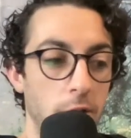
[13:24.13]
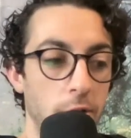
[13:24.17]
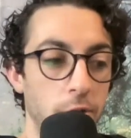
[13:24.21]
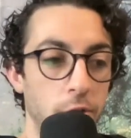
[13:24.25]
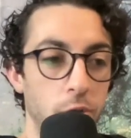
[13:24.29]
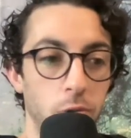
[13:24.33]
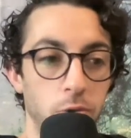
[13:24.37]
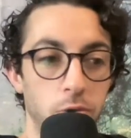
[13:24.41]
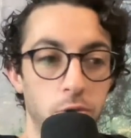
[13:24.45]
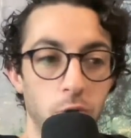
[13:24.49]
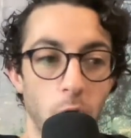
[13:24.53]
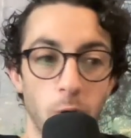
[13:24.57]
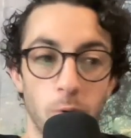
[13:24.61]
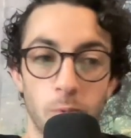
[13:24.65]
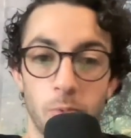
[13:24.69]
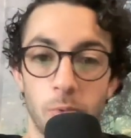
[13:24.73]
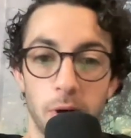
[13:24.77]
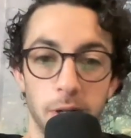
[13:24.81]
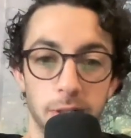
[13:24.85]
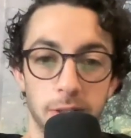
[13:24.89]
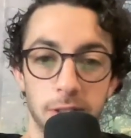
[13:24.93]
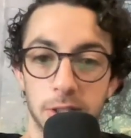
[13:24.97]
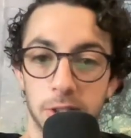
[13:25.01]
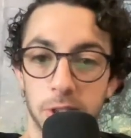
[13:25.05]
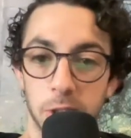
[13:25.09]
you don't
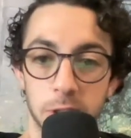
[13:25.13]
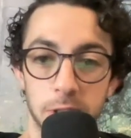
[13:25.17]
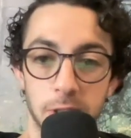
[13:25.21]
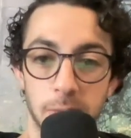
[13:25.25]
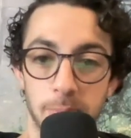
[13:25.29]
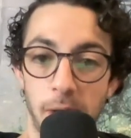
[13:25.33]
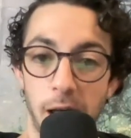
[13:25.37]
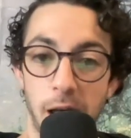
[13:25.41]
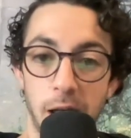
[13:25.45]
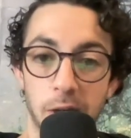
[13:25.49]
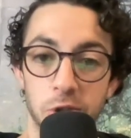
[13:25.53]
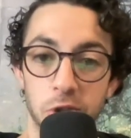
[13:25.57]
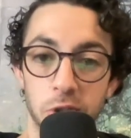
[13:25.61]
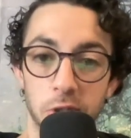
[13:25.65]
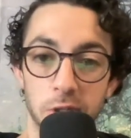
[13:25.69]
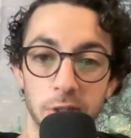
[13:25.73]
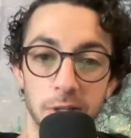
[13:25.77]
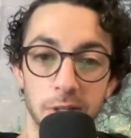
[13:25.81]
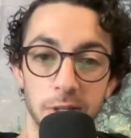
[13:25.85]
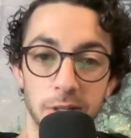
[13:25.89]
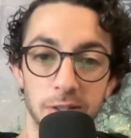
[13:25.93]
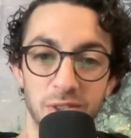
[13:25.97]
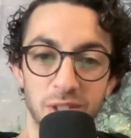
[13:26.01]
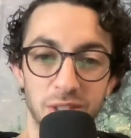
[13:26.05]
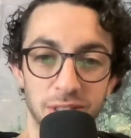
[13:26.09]
want to just imagine
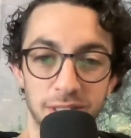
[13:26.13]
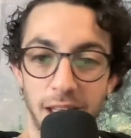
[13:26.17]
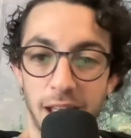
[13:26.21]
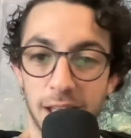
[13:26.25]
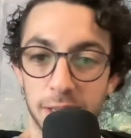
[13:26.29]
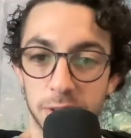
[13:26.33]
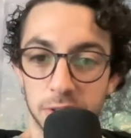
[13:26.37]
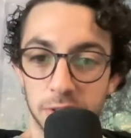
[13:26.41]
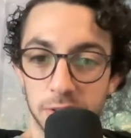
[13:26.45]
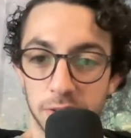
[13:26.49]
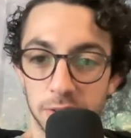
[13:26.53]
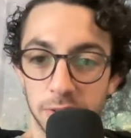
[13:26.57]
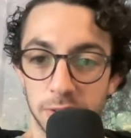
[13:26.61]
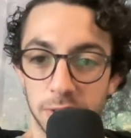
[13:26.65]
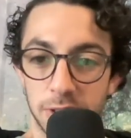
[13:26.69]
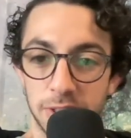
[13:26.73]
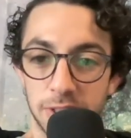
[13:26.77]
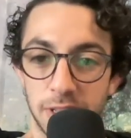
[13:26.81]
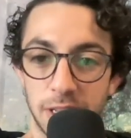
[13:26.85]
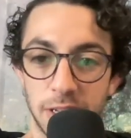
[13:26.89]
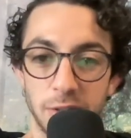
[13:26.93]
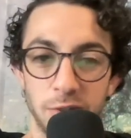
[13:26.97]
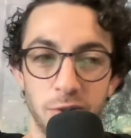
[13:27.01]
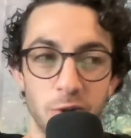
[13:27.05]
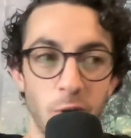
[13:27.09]
disasters
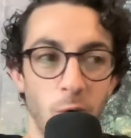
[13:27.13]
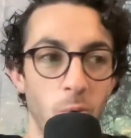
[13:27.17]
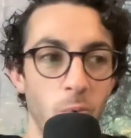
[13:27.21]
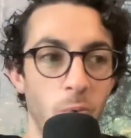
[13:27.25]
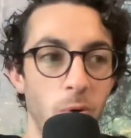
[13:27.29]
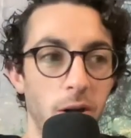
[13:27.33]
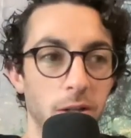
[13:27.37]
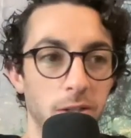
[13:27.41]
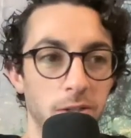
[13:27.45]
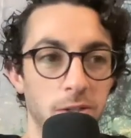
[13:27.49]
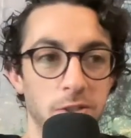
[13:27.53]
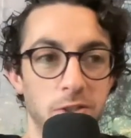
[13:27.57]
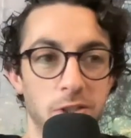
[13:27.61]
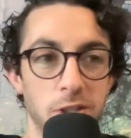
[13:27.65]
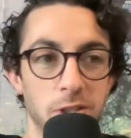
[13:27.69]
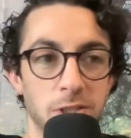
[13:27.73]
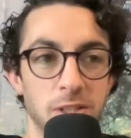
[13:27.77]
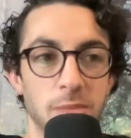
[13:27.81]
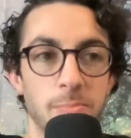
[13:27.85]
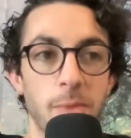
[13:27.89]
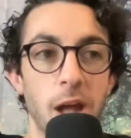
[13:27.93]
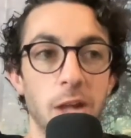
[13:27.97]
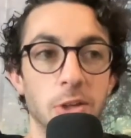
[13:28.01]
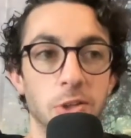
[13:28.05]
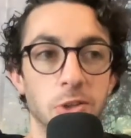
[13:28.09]
and you don't want to just
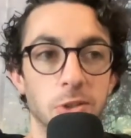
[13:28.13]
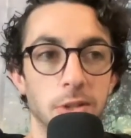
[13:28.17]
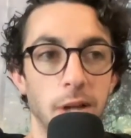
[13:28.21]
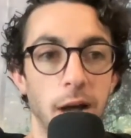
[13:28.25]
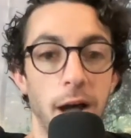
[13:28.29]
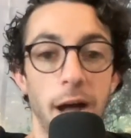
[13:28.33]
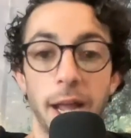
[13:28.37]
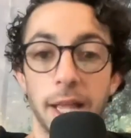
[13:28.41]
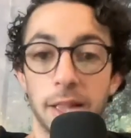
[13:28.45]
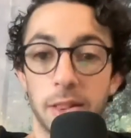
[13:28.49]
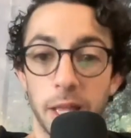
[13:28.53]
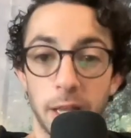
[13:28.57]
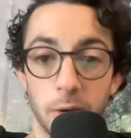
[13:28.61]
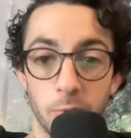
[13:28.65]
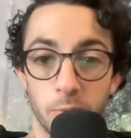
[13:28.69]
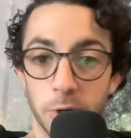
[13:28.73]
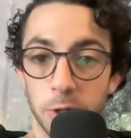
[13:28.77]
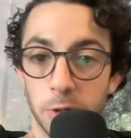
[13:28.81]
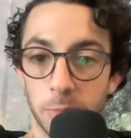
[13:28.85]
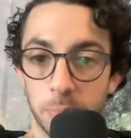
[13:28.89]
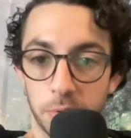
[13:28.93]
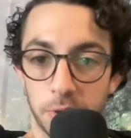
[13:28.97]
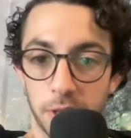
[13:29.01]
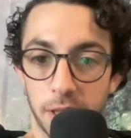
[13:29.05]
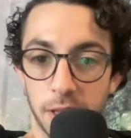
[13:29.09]
imagine highlight
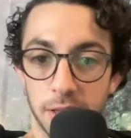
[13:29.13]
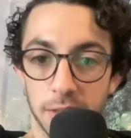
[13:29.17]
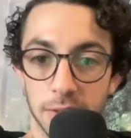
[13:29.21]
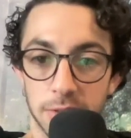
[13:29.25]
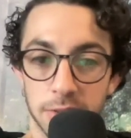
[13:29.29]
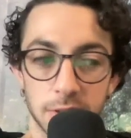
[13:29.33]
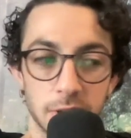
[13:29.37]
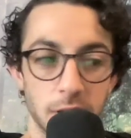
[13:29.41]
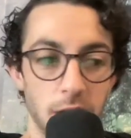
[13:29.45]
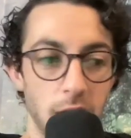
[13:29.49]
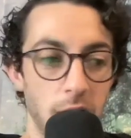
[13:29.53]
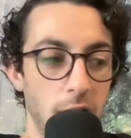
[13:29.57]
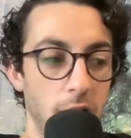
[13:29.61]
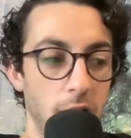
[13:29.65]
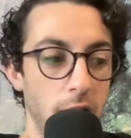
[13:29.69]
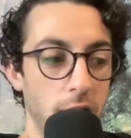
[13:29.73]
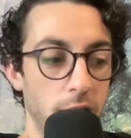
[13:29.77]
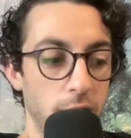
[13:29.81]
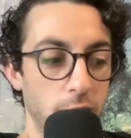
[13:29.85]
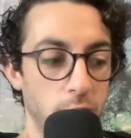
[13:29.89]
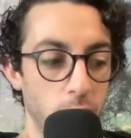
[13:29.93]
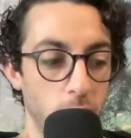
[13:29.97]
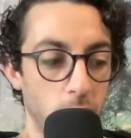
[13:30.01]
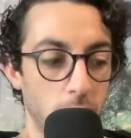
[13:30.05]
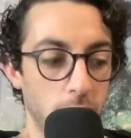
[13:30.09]
reel plays
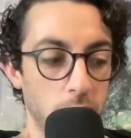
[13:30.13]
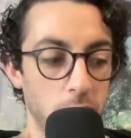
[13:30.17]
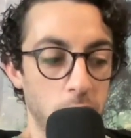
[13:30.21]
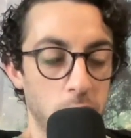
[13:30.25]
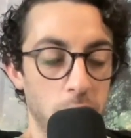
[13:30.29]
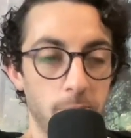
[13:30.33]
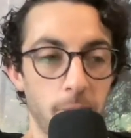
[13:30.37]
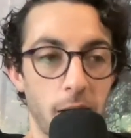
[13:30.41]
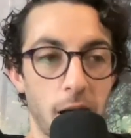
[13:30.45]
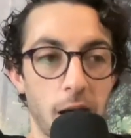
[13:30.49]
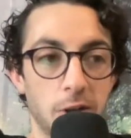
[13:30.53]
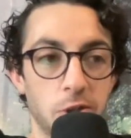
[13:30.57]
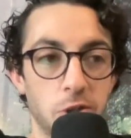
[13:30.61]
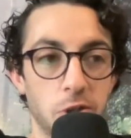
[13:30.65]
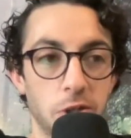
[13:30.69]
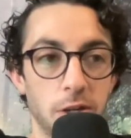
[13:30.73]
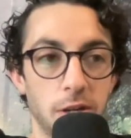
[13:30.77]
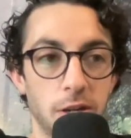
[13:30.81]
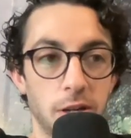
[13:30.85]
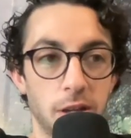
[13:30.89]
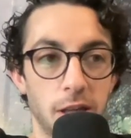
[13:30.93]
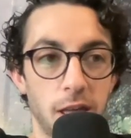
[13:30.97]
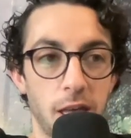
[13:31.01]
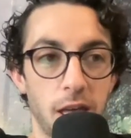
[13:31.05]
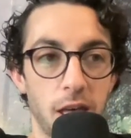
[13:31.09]
you want to
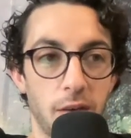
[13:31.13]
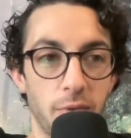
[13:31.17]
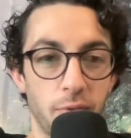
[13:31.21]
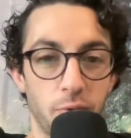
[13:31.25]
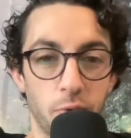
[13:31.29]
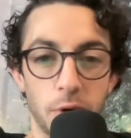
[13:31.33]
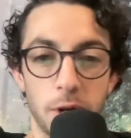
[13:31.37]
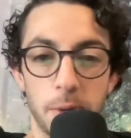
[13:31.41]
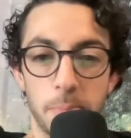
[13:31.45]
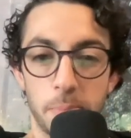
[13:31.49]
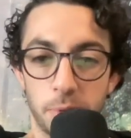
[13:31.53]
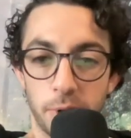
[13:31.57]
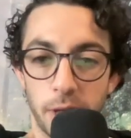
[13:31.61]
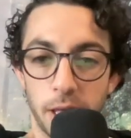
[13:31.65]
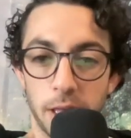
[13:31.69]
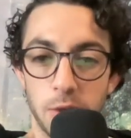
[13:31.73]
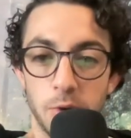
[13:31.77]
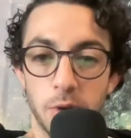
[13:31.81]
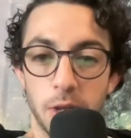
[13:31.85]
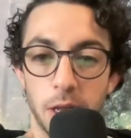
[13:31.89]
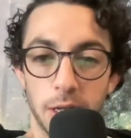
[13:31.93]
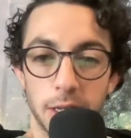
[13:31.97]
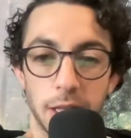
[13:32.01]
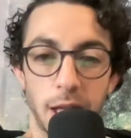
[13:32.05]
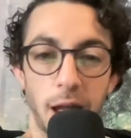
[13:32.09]
imagine every play you
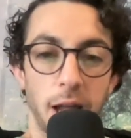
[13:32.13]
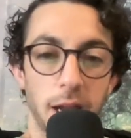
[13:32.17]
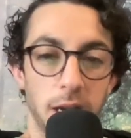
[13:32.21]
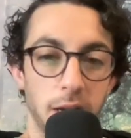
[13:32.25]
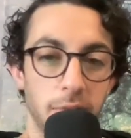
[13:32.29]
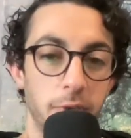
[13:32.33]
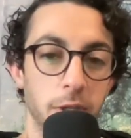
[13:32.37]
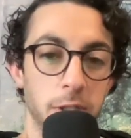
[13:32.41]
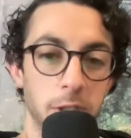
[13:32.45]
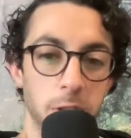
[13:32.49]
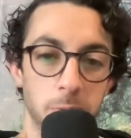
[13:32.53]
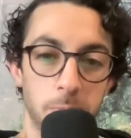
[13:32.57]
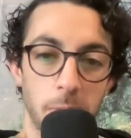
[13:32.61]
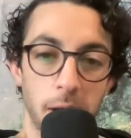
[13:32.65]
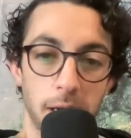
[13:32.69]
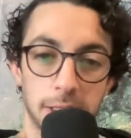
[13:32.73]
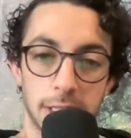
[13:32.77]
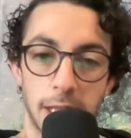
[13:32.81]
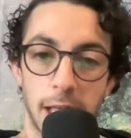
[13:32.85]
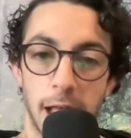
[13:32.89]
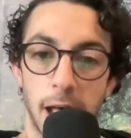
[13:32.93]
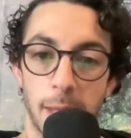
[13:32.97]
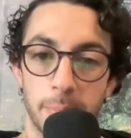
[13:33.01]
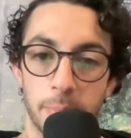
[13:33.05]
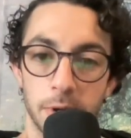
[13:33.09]
can kind of expect
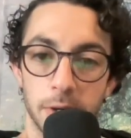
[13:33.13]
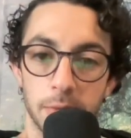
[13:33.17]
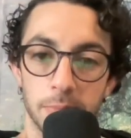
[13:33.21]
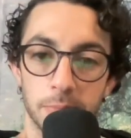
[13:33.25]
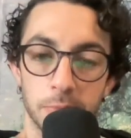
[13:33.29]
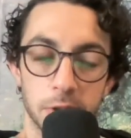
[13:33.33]
to happen.